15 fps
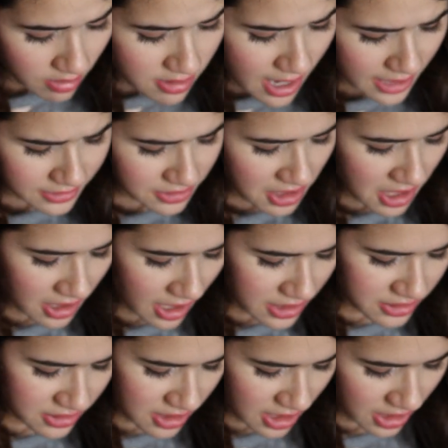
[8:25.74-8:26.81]
next thing
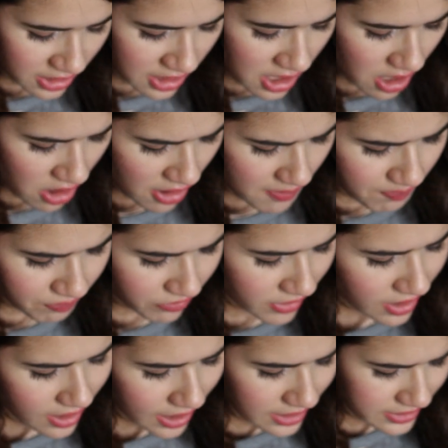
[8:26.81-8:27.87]
I see in here,
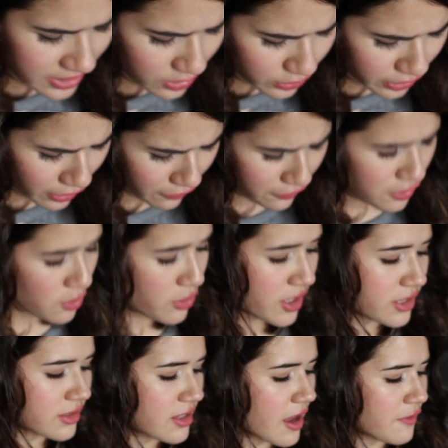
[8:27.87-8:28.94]
I see only a few
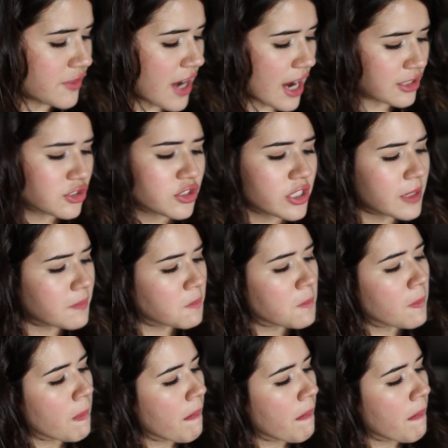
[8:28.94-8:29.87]
things left actually.